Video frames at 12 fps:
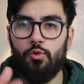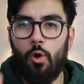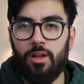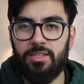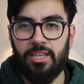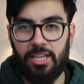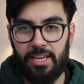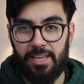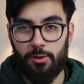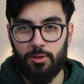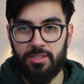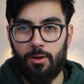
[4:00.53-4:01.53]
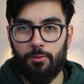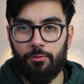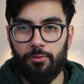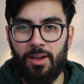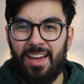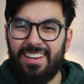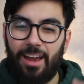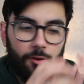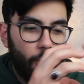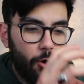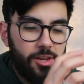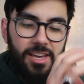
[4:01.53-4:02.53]
you articulate yourself? Now,
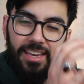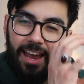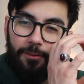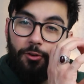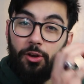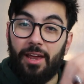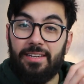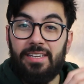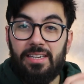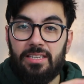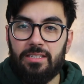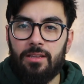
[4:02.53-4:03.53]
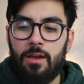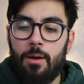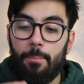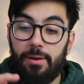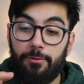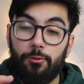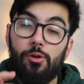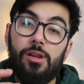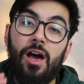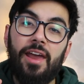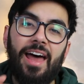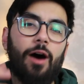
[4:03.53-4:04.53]
not only are you gonna have good ideas, but if you
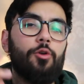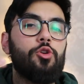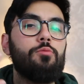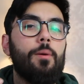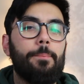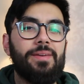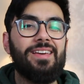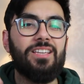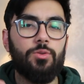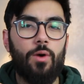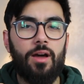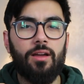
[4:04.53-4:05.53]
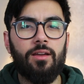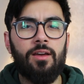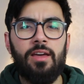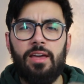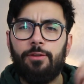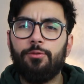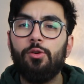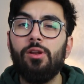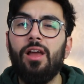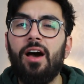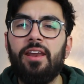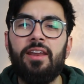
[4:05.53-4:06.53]
learn how human beings work, if you
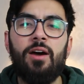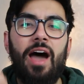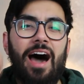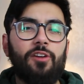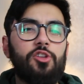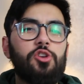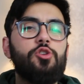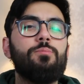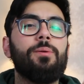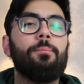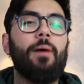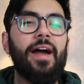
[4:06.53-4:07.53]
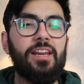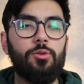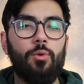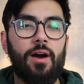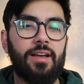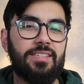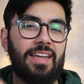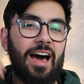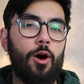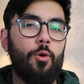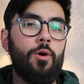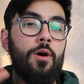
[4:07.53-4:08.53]
learn how the human mind works and
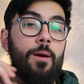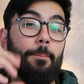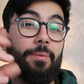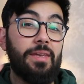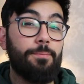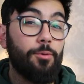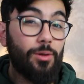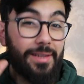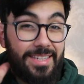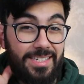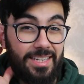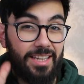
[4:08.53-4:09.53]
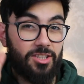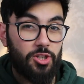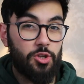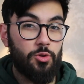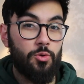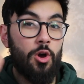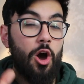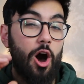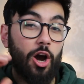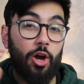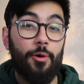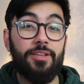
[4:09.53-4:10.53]
how people listening to you
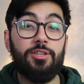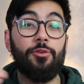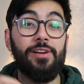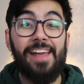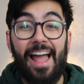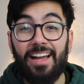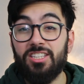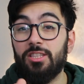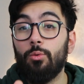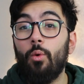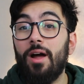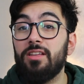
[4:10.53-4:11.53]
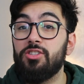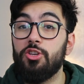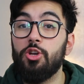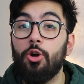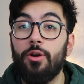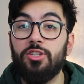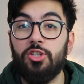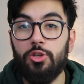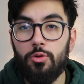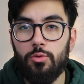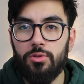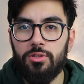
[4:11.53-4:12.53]
are going to react to the words that you're going to
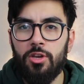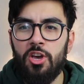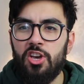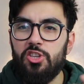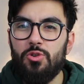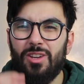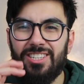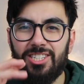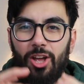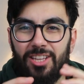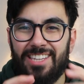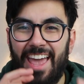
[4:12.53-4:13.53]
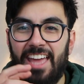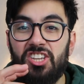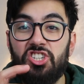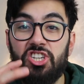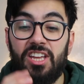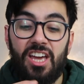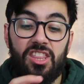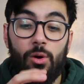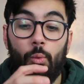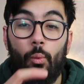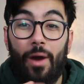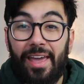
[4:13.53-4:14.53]
use, you can start to engineer the
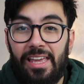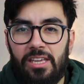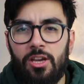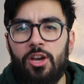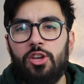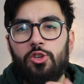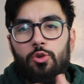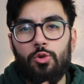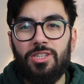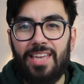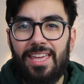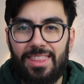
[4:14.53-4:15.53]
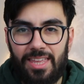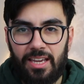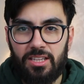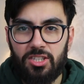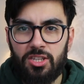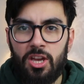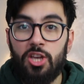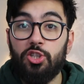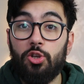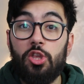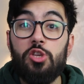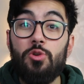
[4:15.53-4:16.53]
way you say things
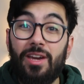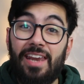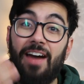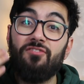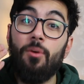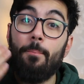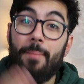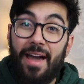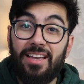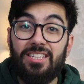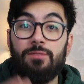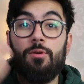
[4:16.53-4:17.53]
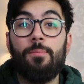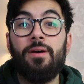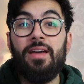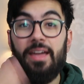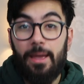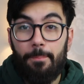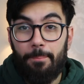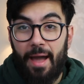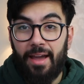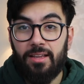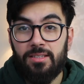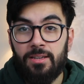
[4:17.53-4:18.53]
so that you can have the maximum
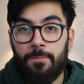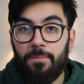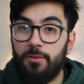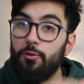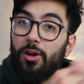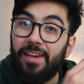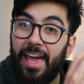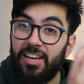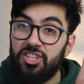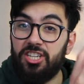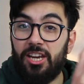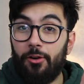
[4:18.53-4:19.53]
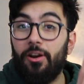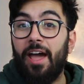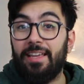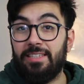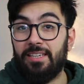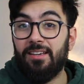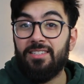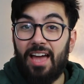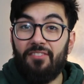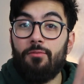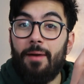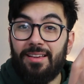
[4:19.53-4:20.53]
impact. If you're going to engineer an idea to
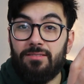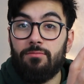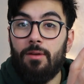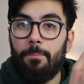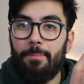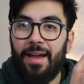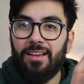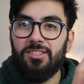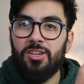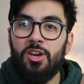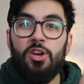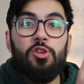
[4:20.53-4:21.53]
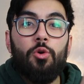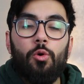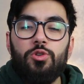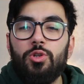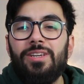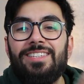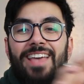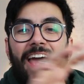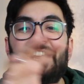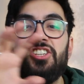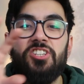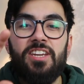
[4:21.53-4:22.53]
have a maximum impact, you also need to
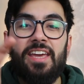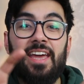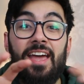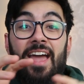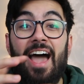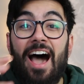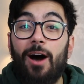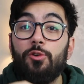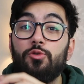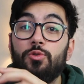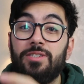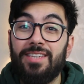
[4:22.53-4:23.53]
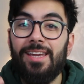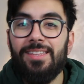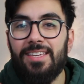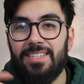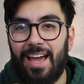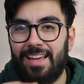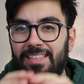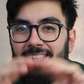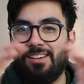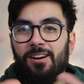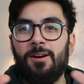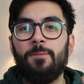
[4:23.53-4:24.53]
engineer how you say this
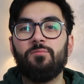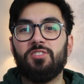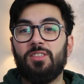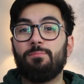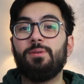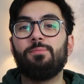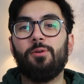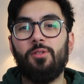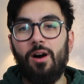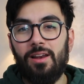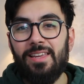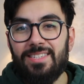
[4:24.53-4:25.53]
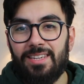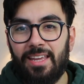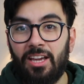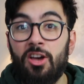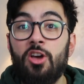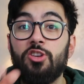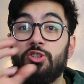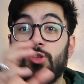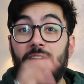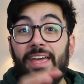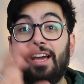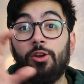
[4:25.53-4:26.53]
idea to the people that are listening so
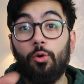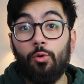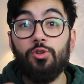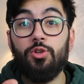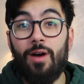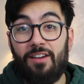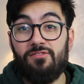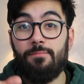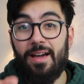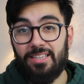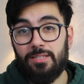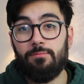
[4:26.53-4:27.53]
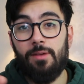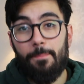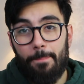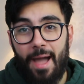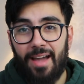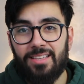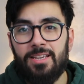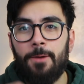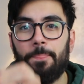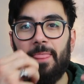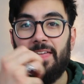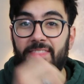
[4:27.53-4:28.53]
that it can also have the maximum impact
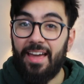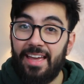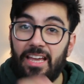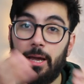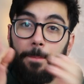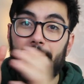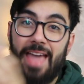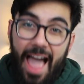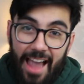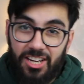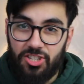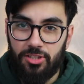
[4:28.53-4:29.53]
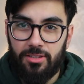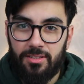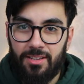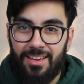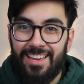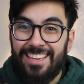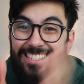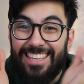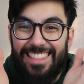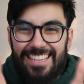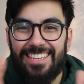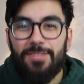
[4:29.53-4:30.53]
and that it can be actioned. See,
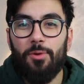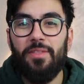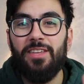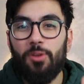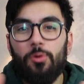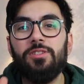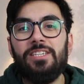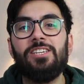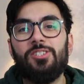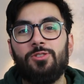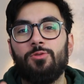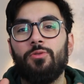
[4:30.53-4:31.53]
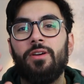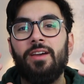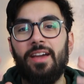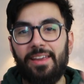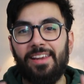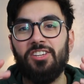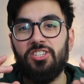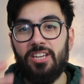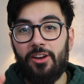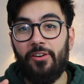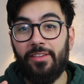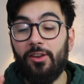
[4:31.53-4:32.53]
this is what they don't teach you in
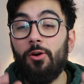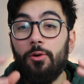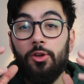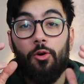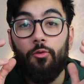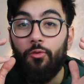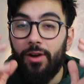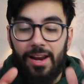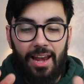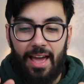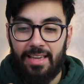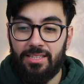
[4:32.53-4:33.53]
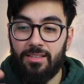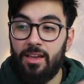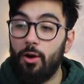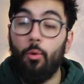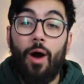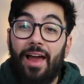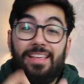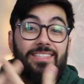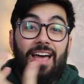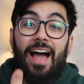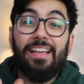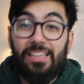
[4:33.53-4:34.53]
engineering. You don't realize, or at
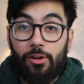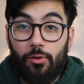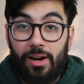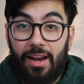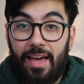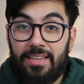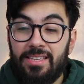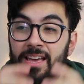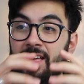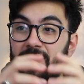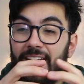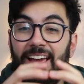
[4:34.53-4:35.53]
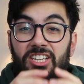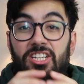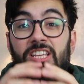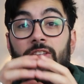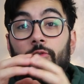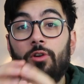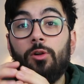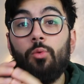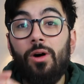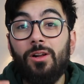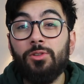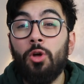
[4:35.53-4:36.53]
least I didn't realize, that actually in the real
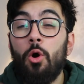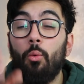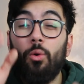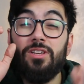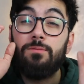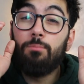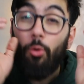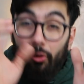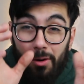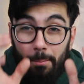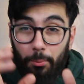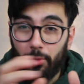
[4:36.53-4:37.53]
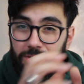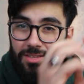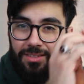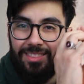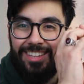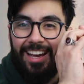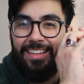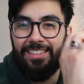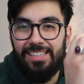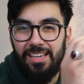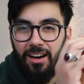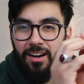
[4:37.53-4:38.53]
world, what's more important than the
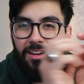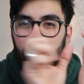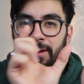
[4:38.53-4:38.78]
idea